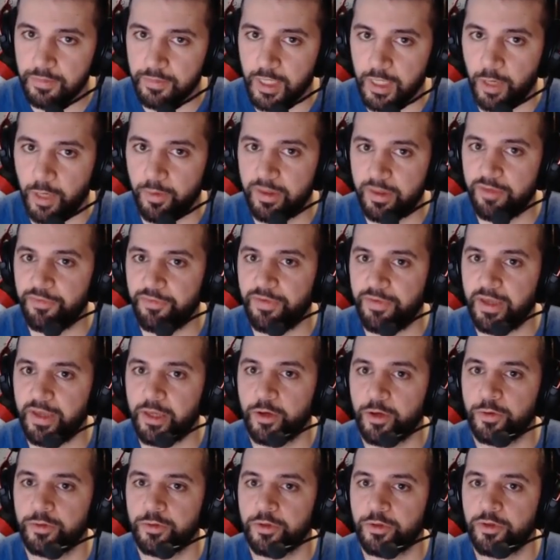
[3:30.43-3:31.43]
Now if I
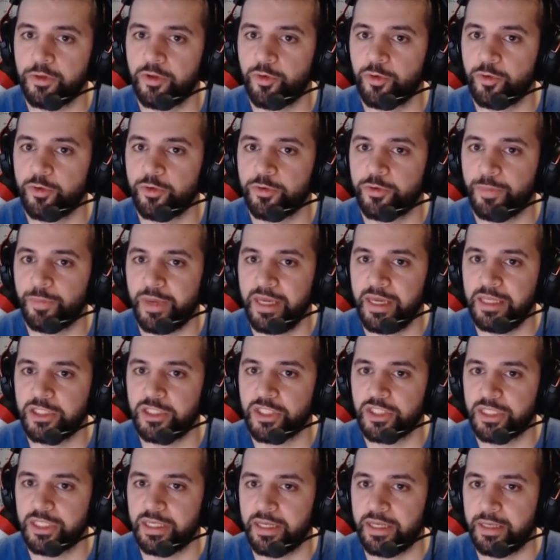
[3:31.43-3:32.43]
go to the root
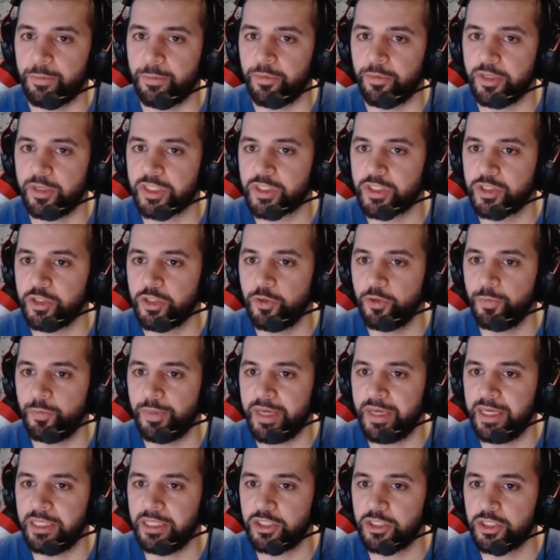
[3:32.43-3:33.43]
page and I press New
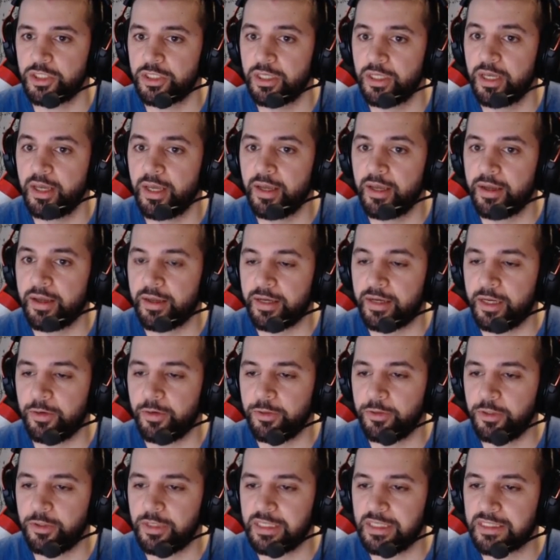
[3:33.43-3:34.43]
Page,
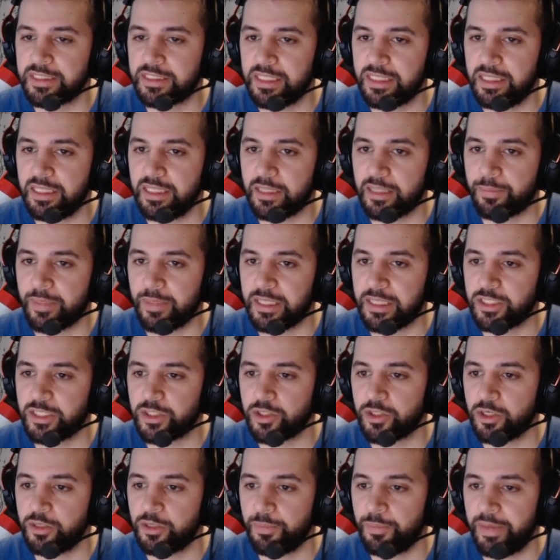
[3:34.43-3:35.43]
now you can see that my
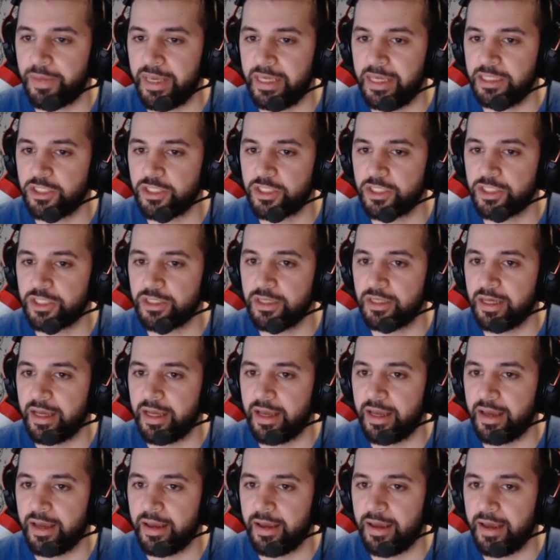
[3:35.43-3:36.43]
start page
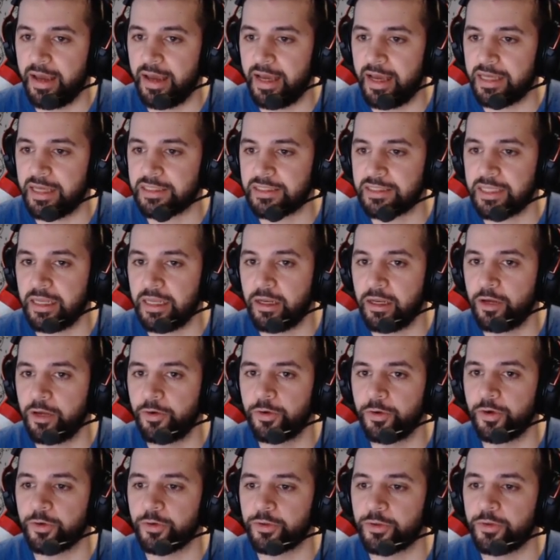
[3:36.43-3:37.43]
has a
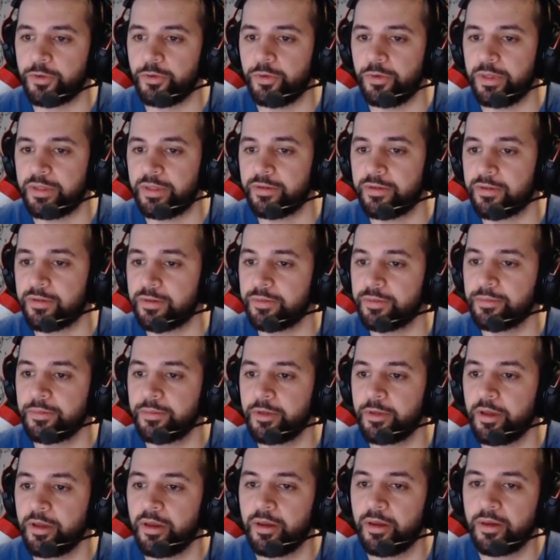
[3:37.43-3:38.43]
logo to it.
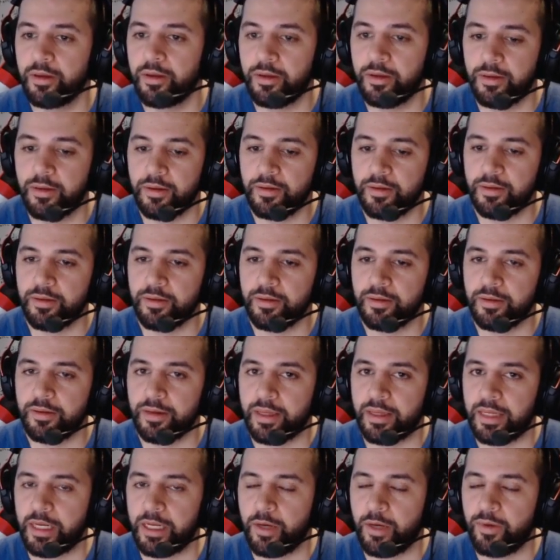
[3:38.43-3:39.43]

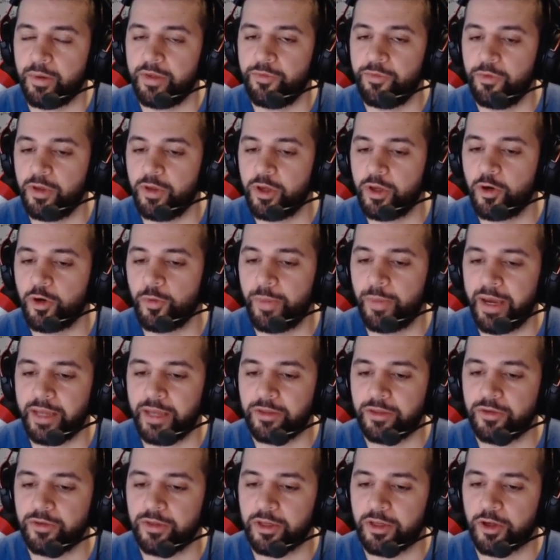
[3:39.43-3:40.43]
Now if we go
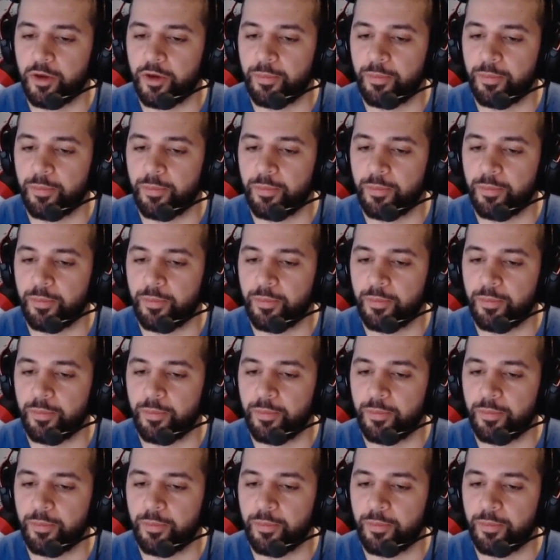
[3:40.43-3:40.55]
back to the